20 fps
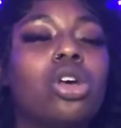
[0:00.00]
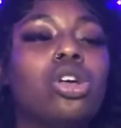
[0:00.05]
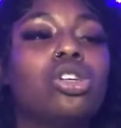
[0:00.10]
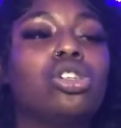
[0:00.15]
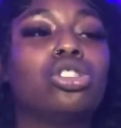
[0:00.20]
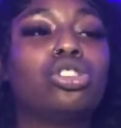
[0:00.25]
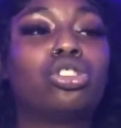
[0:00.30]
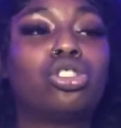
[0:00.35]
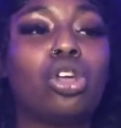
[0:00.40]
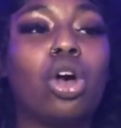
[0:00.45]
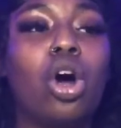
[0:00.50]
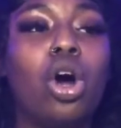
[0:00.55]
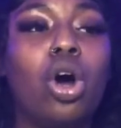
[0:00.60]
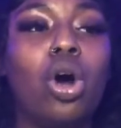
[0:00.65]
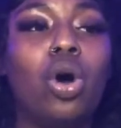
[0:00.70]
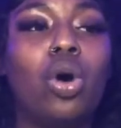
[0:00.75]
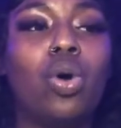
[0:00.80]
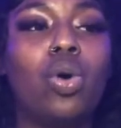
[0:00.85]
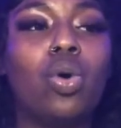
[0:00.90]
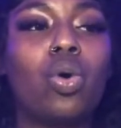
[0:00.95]

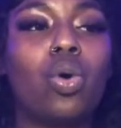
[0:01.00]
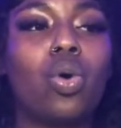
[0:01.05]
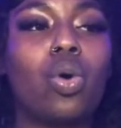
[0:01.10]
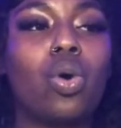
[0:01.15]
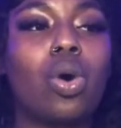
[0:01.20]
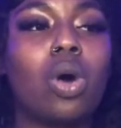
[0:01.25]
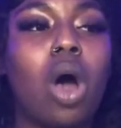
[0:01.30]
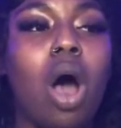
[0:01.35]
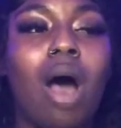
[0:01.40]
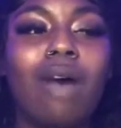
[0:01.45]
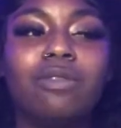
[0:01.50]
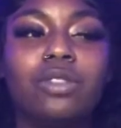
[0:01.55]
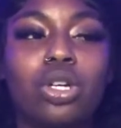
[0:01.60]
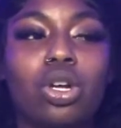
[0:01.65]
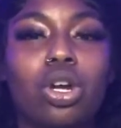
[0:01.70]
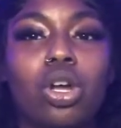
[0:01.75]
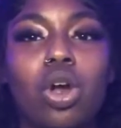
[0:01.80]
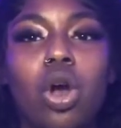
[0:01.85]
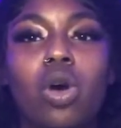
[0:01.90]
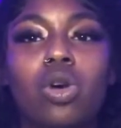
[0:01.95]
So
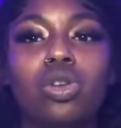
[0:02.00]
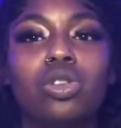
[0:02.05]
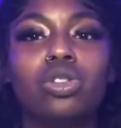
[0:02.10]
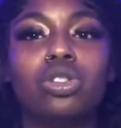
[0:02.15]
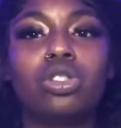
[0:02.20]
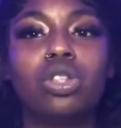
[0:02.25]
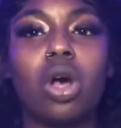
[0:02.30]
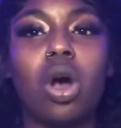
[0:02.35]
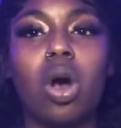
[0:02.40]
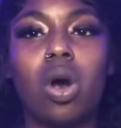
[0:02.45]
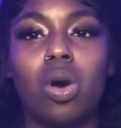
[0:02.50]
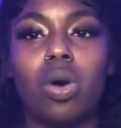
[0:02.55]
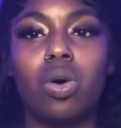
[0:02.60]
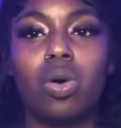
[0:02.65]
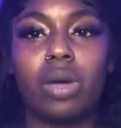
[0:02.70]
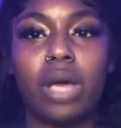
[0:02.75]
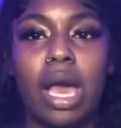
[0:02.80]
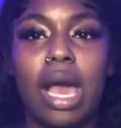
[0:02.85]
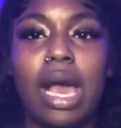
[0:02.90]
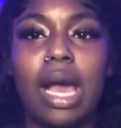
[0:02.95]
officer goes, oh,
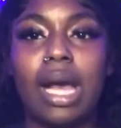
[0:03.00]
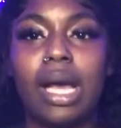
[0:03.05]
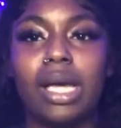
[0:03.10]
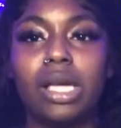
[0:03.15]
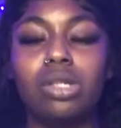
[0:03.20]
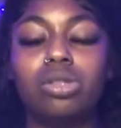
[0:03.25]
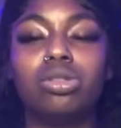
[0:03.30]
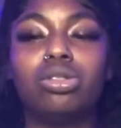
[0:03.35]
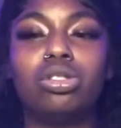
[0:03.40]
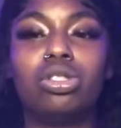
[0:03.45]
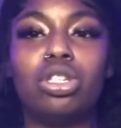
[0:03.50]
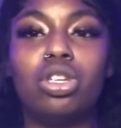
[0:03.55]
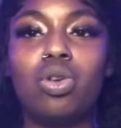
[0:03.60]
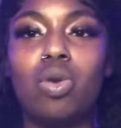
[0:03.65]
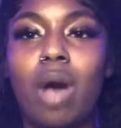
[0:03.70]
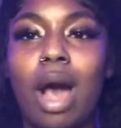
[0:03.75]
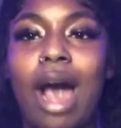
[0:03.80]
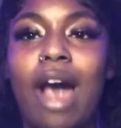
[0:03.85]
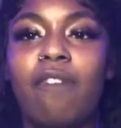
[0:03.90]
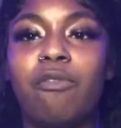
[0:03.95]
okay, do you
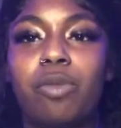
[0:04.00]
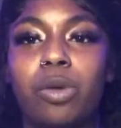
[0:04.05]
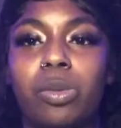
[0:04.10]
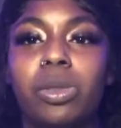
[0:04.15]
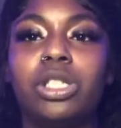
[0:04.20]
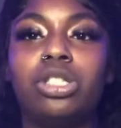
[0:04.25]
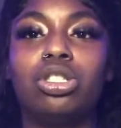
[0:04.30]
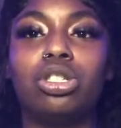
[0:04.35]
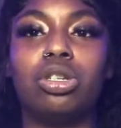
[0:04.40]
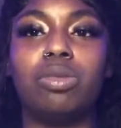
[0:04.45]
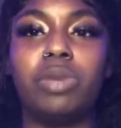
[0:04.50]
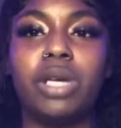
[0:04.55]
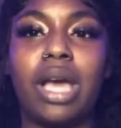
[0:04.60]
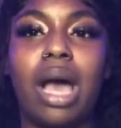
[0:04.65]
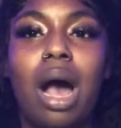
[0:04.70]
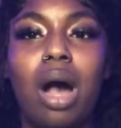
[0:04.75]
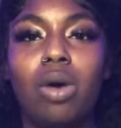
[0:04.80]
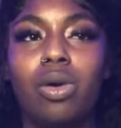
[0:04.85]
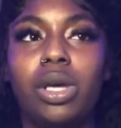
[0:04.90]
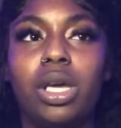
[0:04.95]
have permission to be
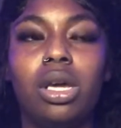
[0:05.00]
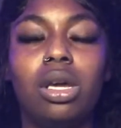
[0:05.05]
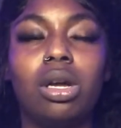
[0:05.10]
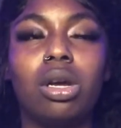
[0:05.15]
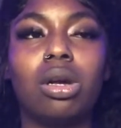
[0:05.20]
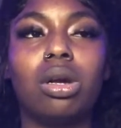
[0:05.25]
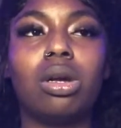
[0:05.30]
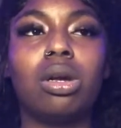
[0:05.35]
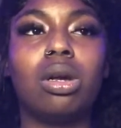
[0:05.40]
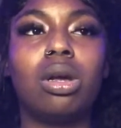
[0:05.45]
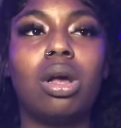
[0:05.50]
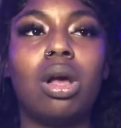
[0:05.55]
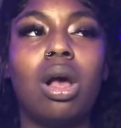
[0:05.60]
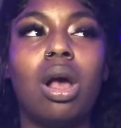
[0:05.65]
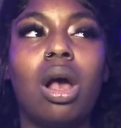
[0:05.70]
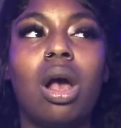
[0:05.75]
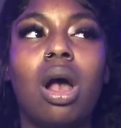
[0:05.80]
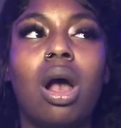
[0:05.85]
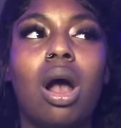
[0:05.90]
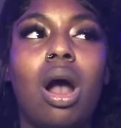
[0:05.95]
out here?
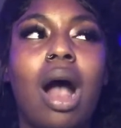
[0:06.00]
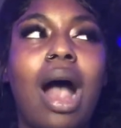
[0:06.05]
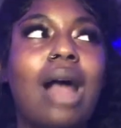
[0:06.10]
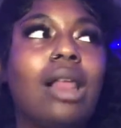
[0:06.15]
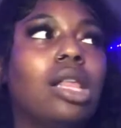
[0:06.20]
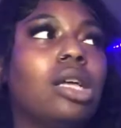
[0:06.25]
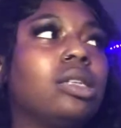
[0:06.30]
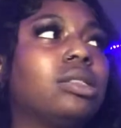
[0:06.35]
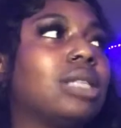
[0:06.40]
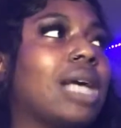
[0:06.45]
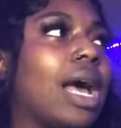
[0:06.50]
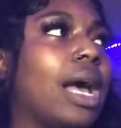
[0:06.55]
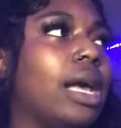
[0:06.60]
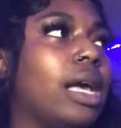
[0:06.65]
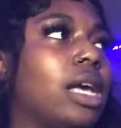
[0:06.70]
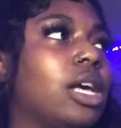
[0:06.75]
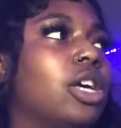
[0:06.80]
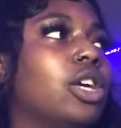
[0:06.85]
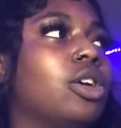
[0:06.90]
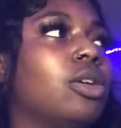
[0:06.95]
I looked at
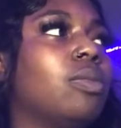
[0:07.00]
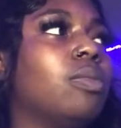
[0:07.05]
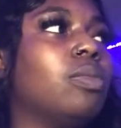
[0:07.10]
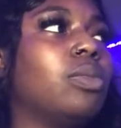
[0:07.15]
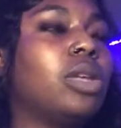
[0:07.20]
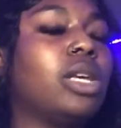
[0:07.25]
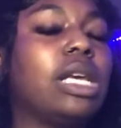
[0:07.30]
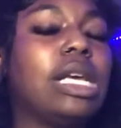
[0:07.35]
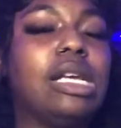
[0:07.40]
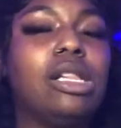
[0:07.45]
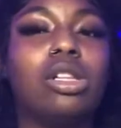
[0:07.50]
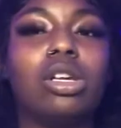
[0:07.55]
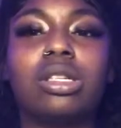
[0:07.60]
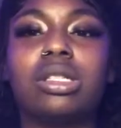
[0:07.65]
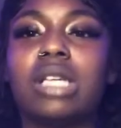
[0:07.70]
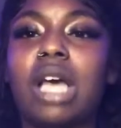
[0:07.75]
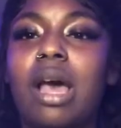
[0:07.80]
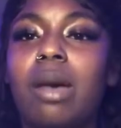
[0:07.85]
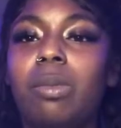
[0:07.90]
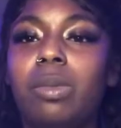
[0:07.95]
him. He looked
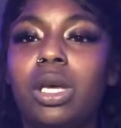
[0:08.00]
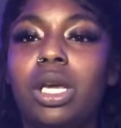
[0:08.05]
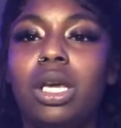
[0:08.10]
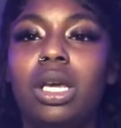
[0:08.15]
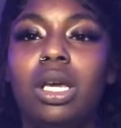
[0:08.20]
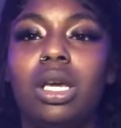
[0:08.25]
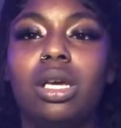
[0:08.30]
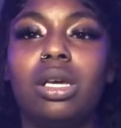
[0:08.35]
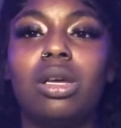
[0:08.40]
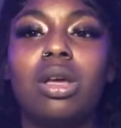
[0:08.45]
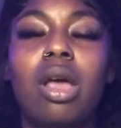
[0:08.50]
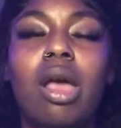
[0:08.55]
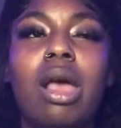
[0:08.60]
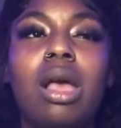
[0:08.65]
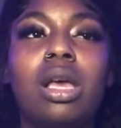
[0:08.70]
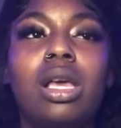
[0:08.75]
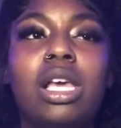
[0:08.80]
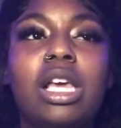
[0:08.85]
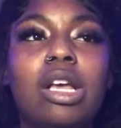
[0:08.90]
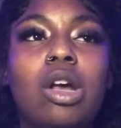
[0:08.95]
at me.
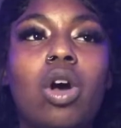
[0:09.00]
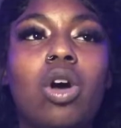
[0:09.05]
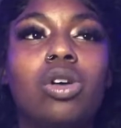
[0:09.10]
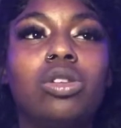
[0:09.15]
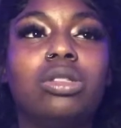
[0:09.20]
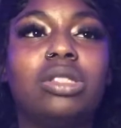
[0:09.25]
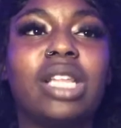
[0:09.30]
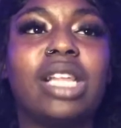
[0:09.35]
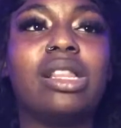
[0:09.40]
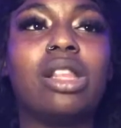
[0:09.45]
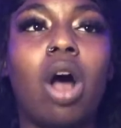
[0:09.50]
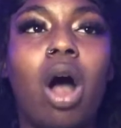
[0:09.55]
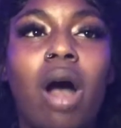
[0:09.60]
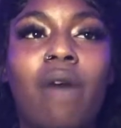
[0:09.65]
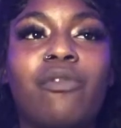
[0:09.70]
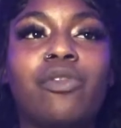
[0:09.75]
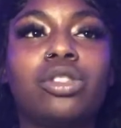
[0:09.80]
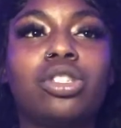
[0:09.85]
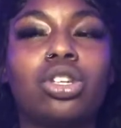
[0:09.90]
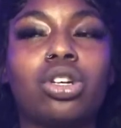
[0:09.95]
Then the
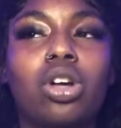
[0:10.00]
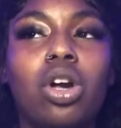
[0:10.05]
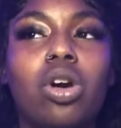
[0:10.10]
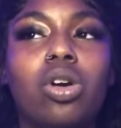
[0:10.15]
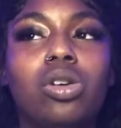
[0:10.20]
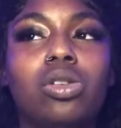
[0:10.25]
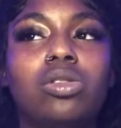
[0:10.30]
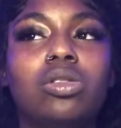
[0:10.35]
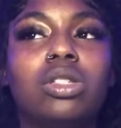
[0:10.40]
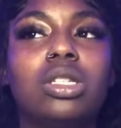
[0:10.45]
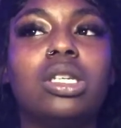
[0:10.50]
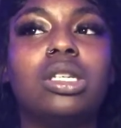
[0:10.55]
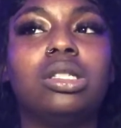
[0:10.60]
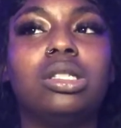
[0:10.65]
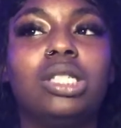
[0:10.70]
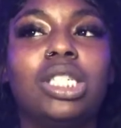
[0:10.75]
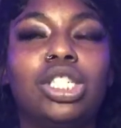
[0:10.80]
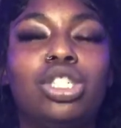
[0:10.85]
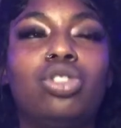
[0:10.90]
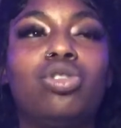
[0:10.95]
officer goes,
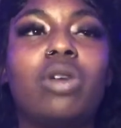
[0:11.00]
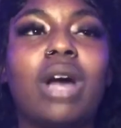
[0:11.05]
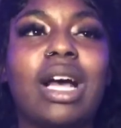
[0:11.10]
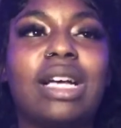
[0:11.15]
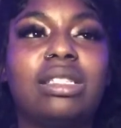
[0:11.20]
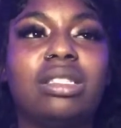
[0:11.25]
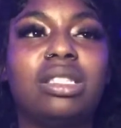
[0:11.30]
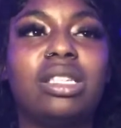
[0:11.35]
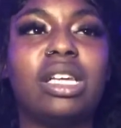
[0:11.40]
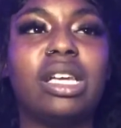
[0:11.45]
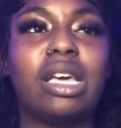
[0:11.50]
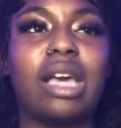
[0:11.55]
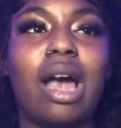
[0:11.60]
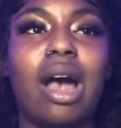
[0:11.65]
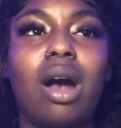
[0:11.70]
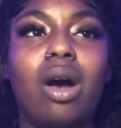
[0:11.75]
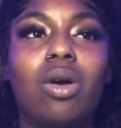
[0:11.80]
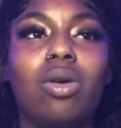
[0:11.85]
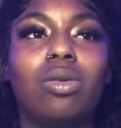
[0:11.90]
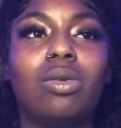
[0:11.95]
did you guys sneak
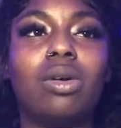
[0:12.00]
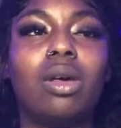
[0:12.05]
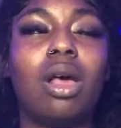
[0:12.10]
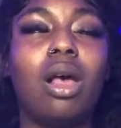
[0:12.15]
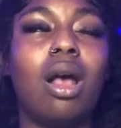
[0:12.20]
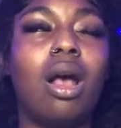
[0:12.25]
out?